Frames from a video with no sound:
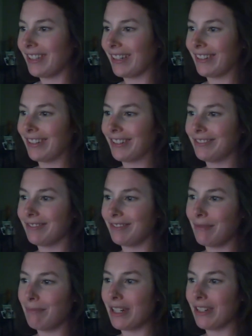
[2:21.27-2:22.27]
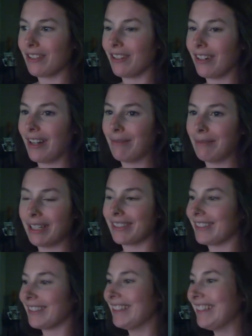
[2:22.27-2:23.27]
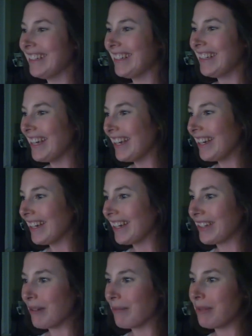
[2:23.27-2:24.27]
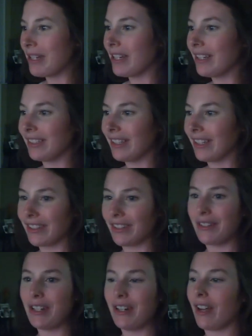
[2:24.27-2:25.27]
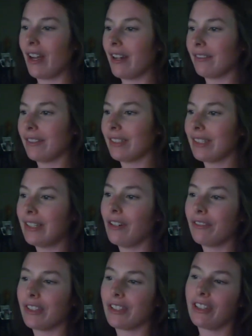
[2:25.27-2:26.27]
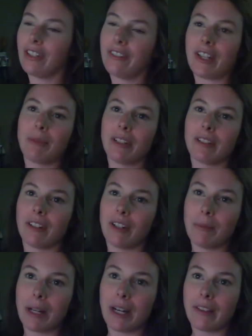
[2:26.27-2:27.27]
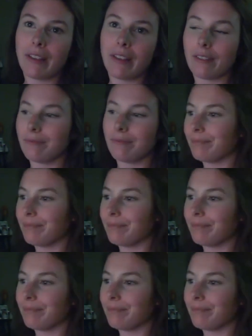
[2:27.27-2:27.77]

I don't know. Minnesota, I'm guessing. Exam P. Yeah, so I don't really know for sure if that's Minnesota, but I think so.